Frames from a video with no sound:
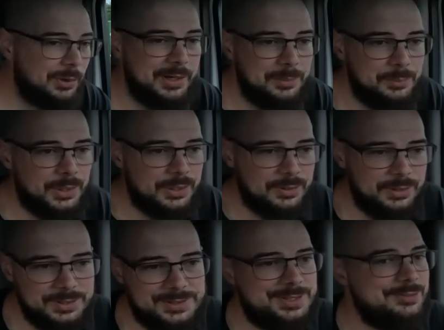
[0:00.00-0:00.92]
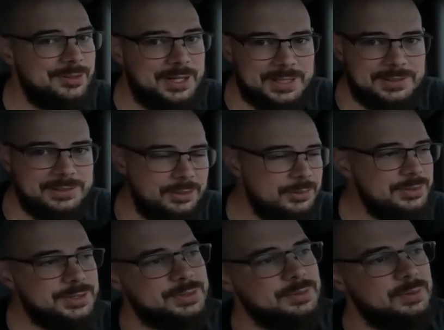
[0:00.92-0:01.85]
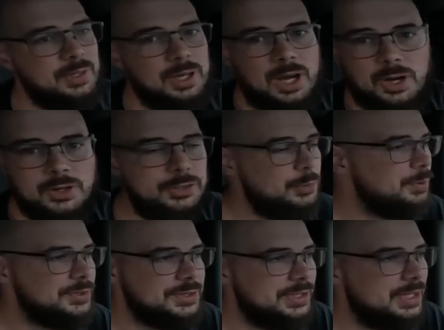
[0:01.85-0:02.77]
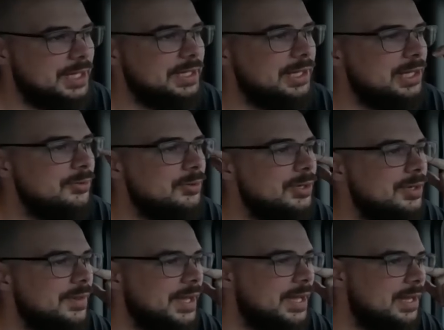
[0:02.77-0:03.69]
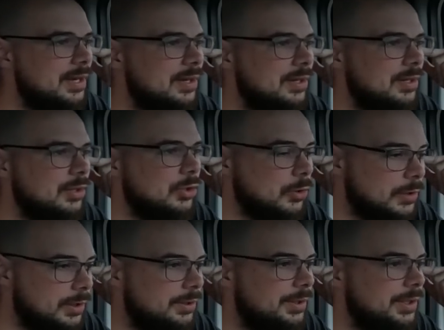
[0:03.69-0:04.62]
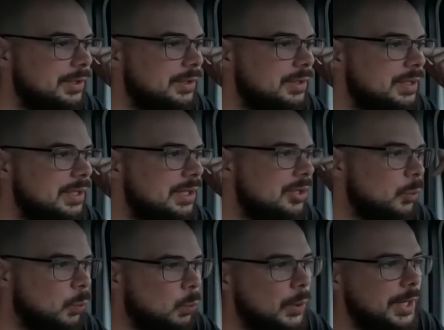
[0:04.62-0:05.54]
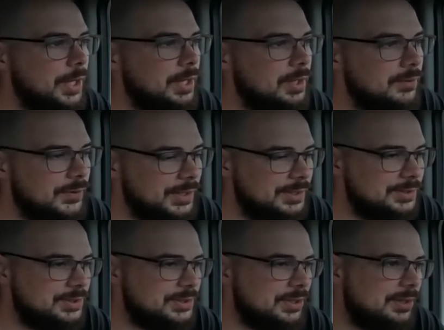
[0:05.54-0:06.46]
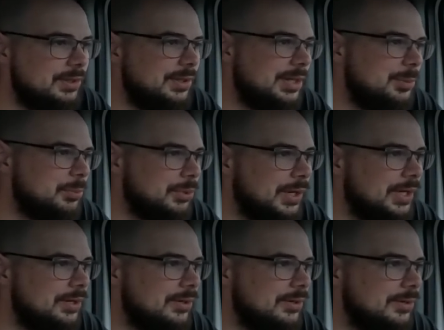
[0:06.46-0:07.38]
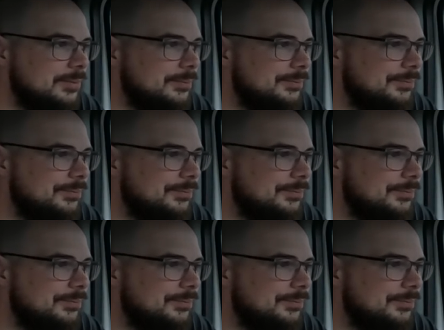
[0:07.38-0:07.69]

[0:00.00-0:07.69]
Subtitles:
bread and butter is the FedEx loads. 100% not getting rid of that currently. When things start looking brighter,